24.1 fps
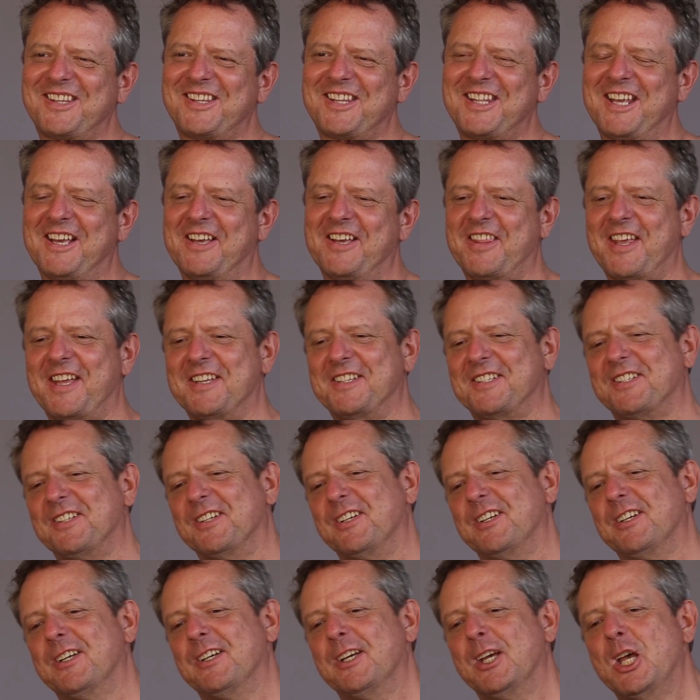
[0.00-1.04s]
Yeah, that's
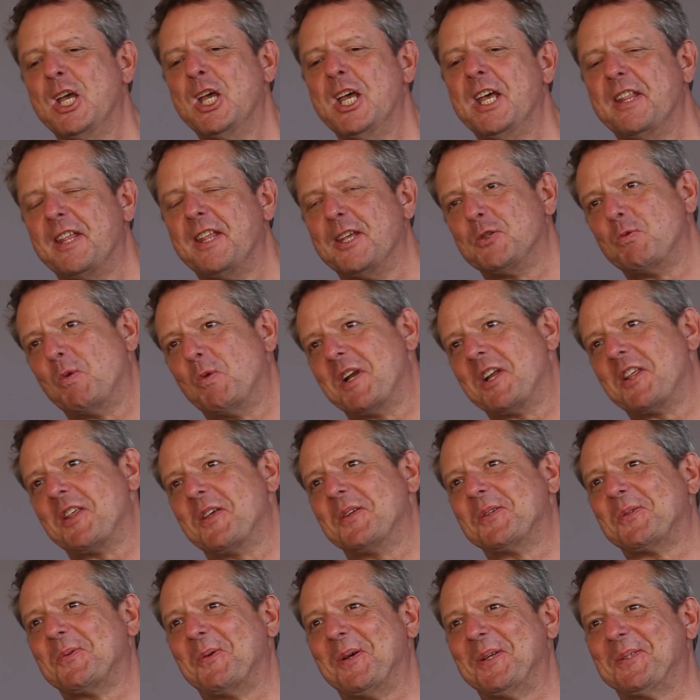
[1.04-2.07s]
one of
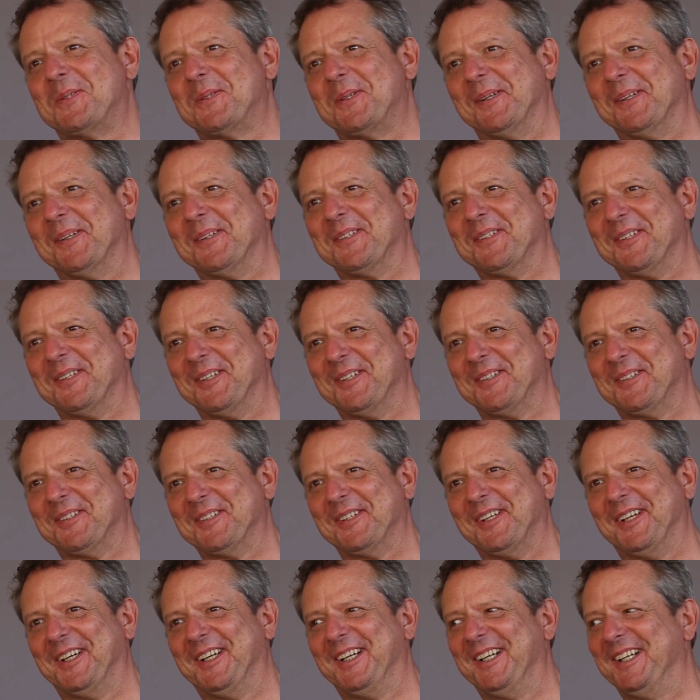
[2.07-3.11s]
those questions that
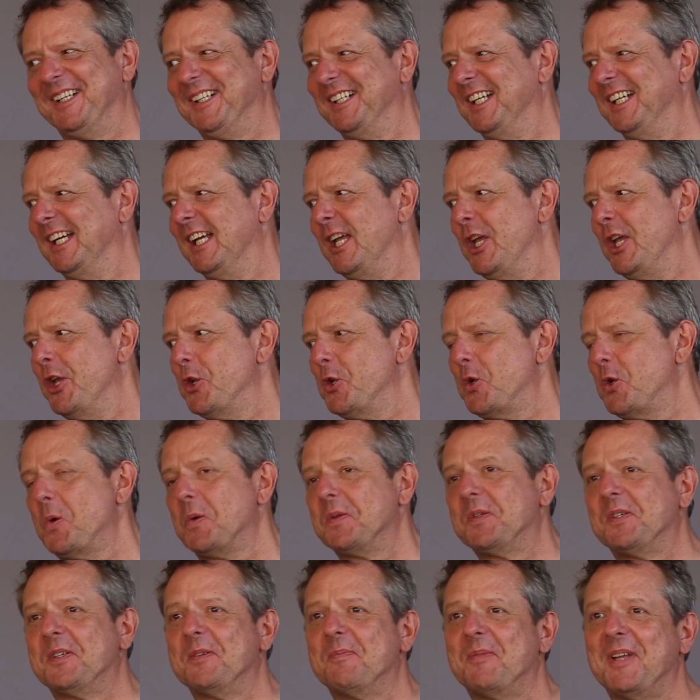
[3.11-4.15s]

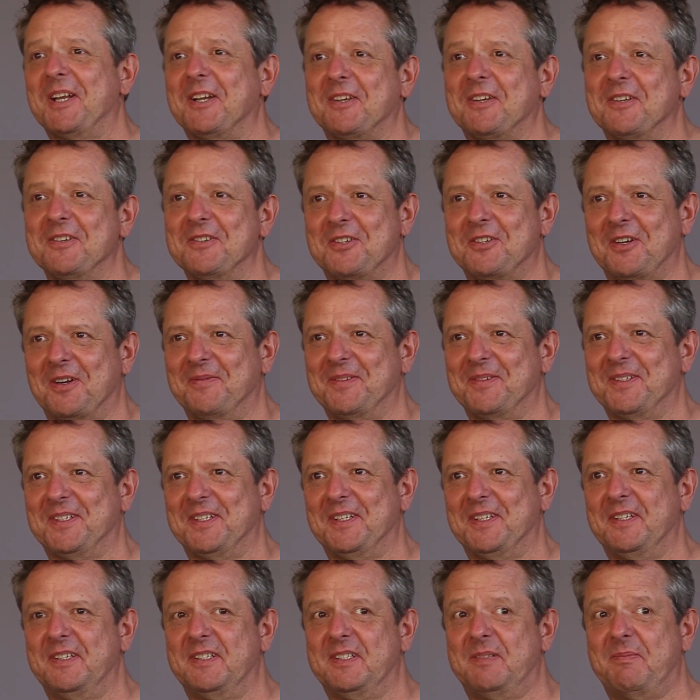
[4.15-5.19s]
causes a bit of
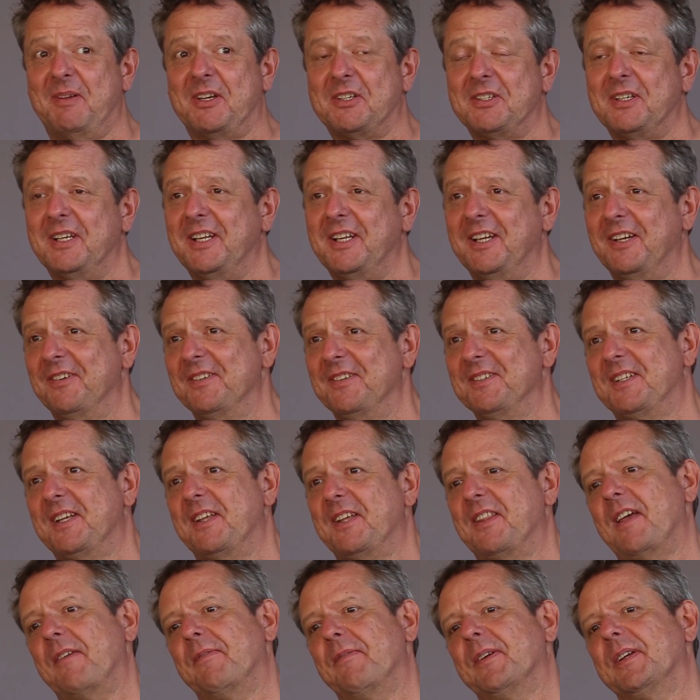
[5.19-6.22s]
controversy, especially here in
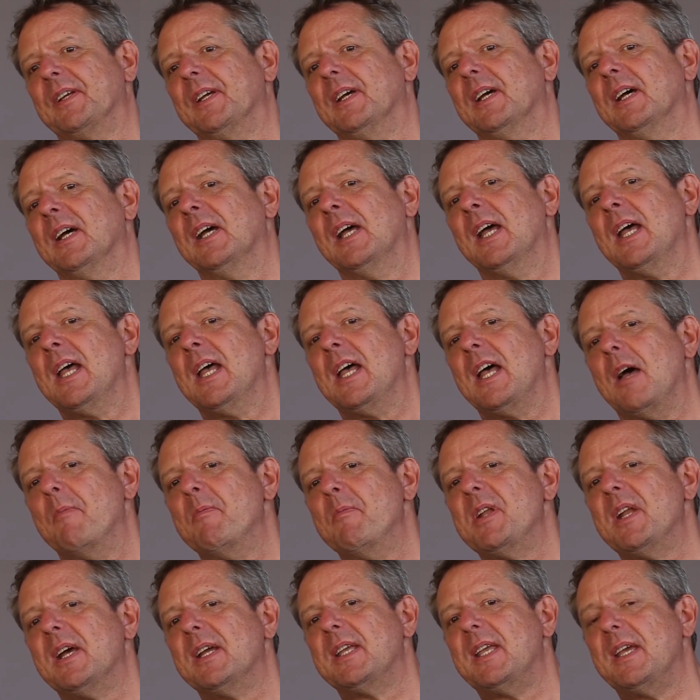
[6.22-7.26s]
South Africa. I
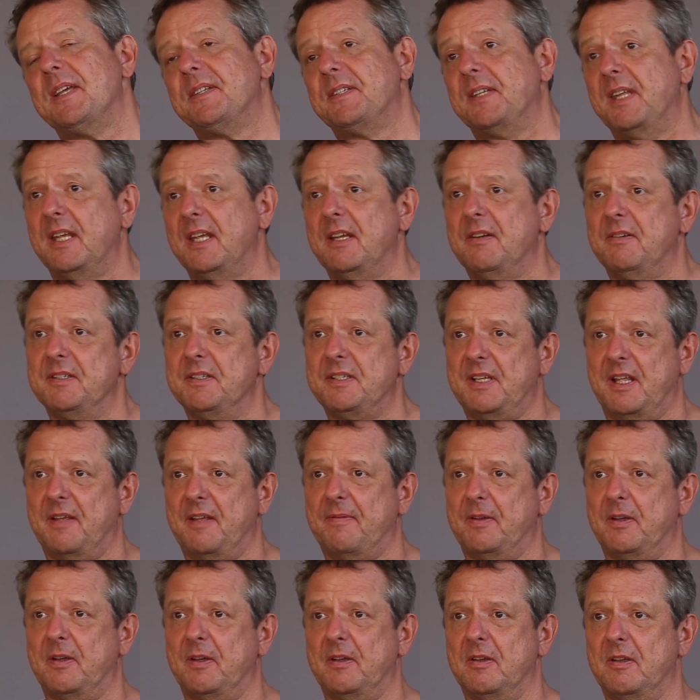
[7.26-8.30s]
mean, I guess here in South
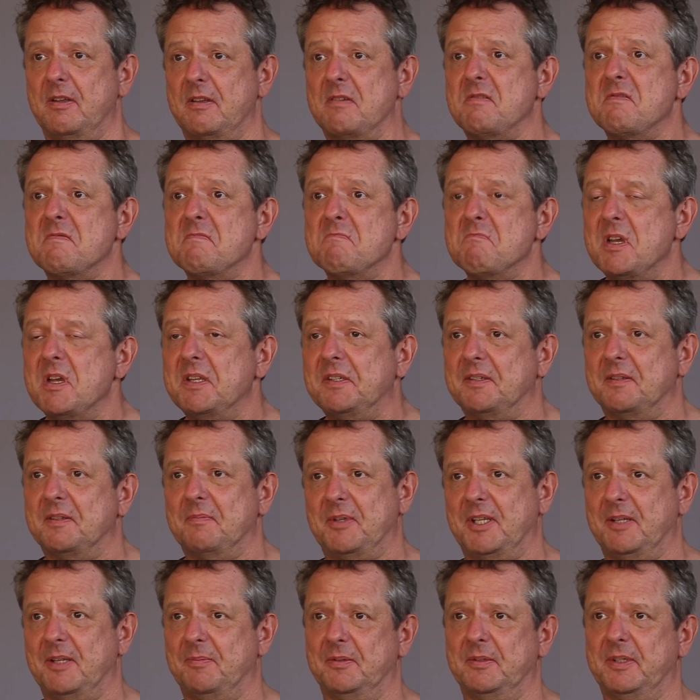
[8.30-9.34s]
Africa, most of
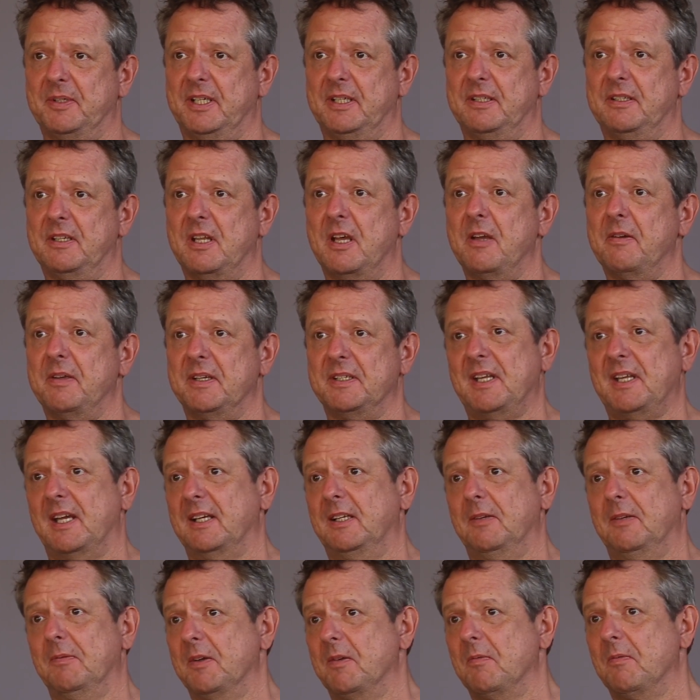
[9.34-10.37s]
the people here know
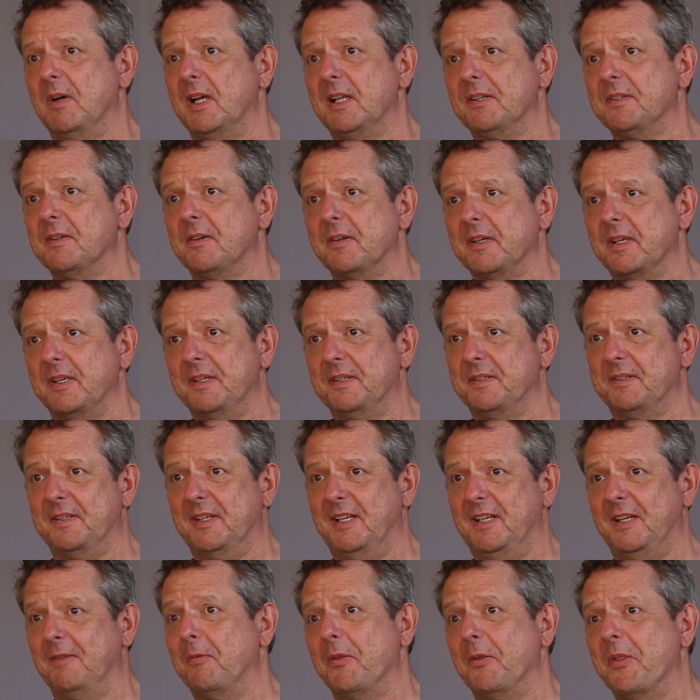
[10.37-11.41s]
exactly what a wild dog is. They
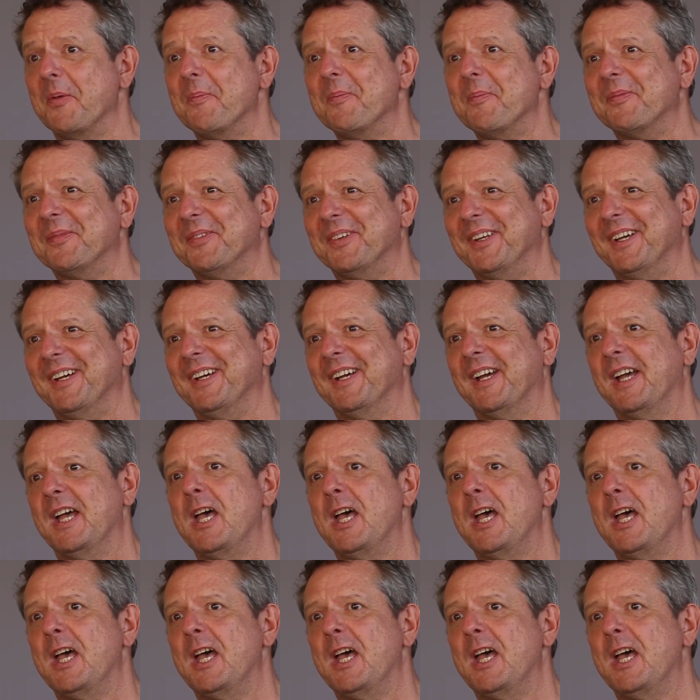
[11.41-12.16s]
live with them. Yeah.